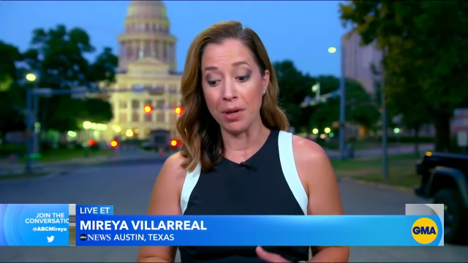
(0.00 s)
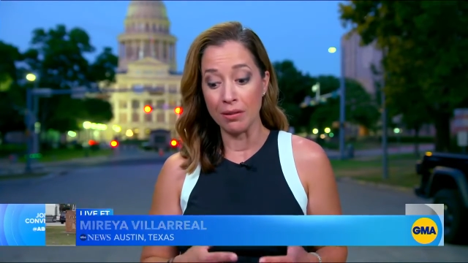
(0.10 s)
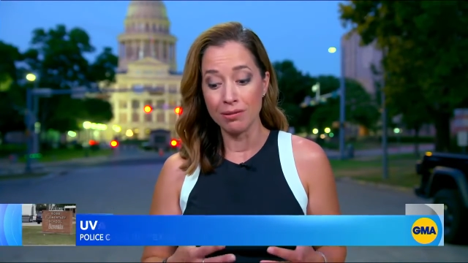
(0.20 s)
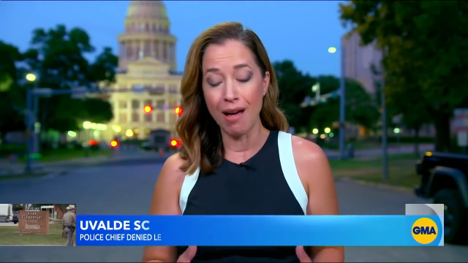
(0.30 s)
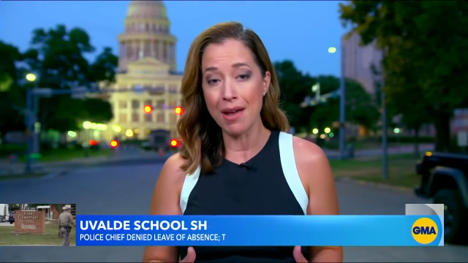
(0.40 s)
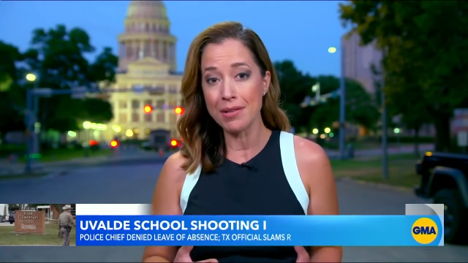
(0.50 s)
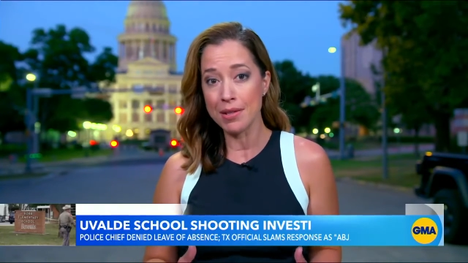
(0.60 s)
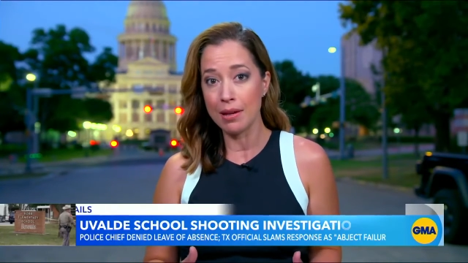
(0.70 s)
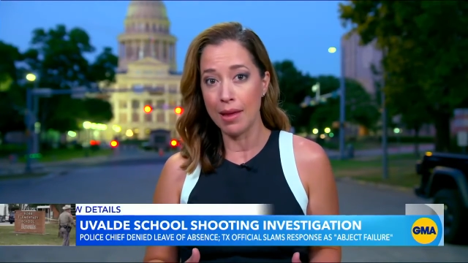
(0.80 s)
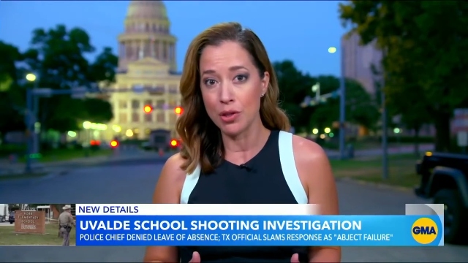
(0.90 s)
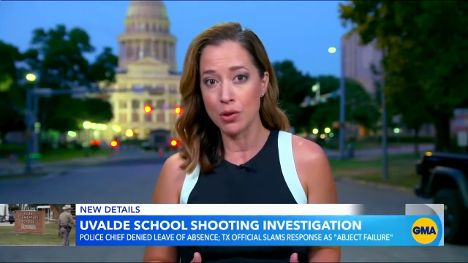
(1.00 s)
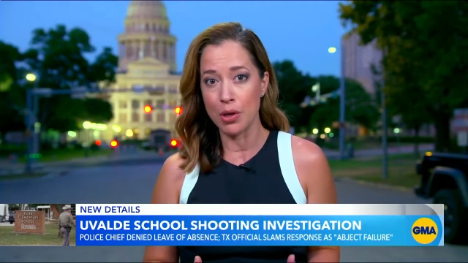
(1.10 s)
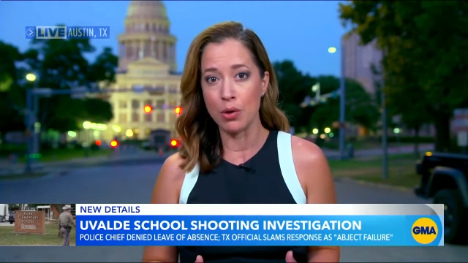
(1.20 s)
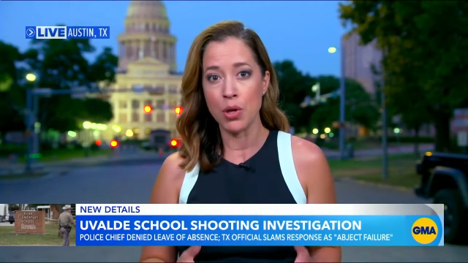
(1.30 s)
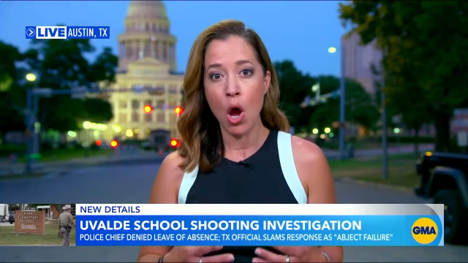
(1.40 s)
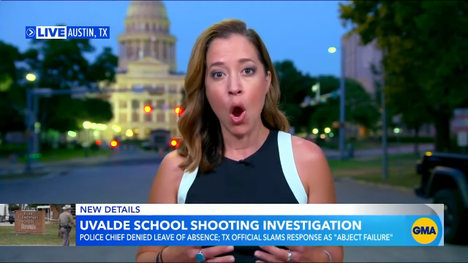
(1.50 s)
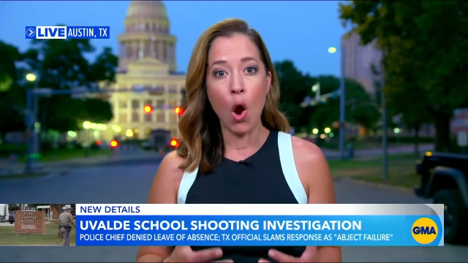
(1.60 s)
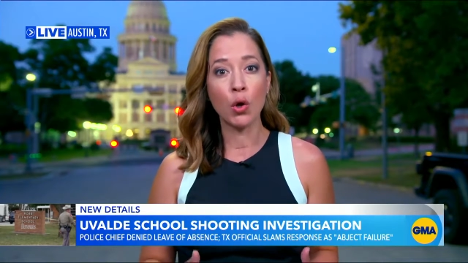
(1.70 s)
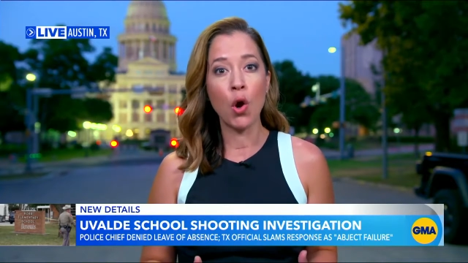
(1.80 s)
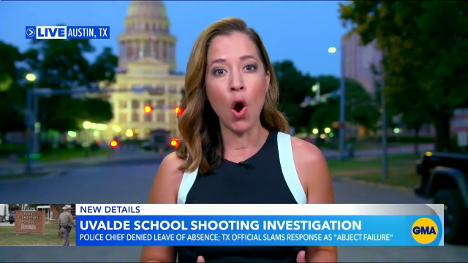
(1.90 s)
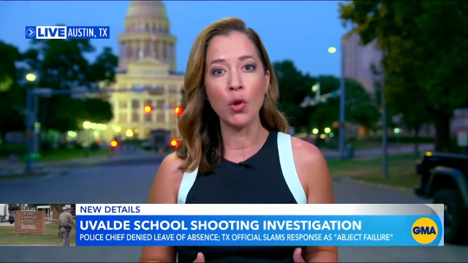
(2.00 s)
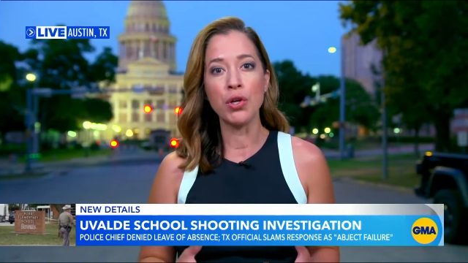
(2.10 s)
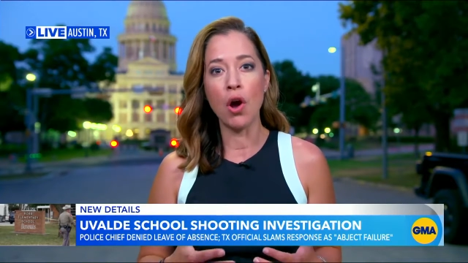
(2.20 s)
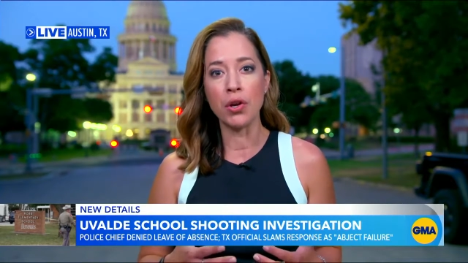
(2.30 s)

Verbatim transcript: but a lot of state legislators are calling